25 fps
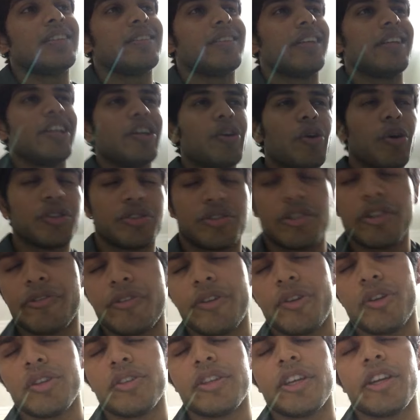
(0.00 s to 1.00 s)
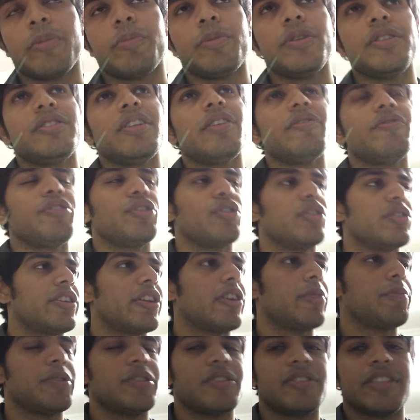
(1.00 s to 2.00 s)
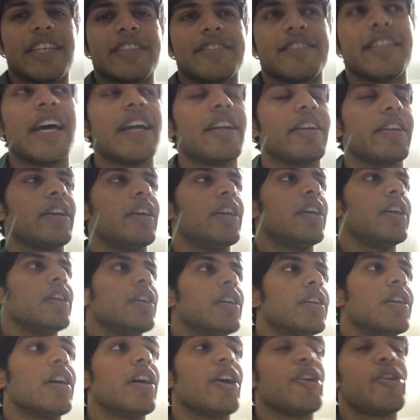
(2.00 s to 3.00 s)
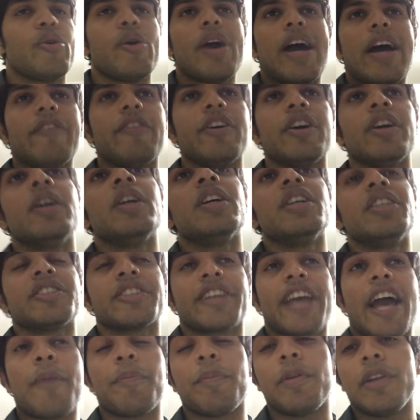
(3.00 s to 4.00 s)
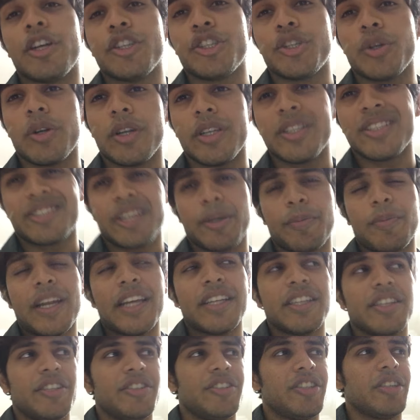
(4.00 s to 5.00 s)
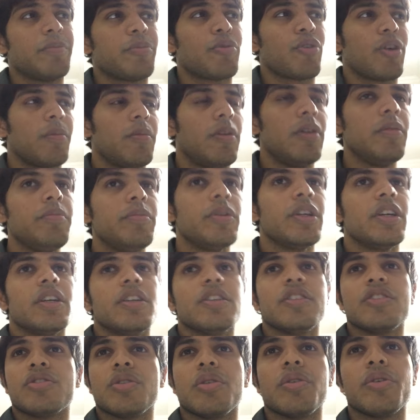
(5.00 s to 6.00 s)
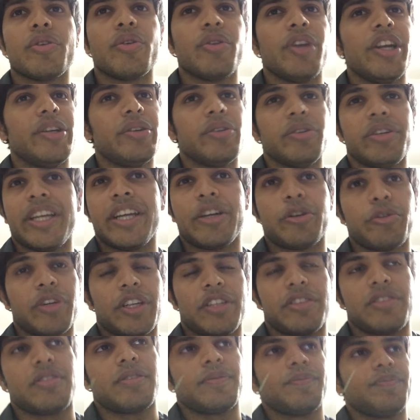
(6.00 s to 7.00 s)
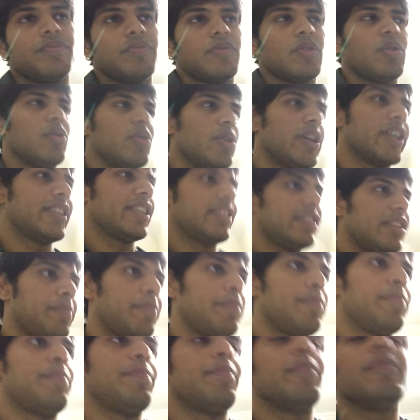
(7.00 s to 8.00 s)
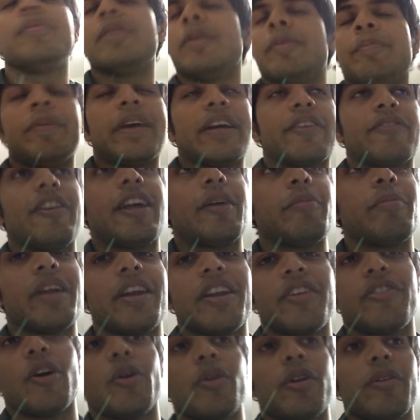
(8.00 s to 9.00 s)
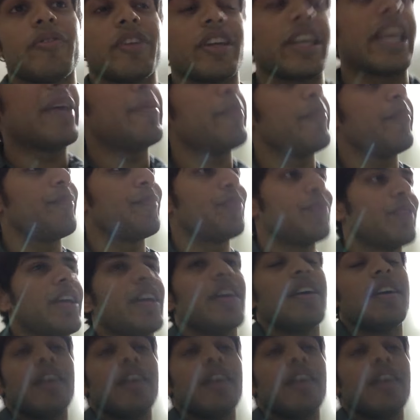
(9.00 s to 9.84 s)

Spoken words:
Then he goes to the physiotherapist, and physiotherapist says that you have a scapular shoulder stabilization problem, so you need to take rest. Okay, then the pec fly man is out of the game.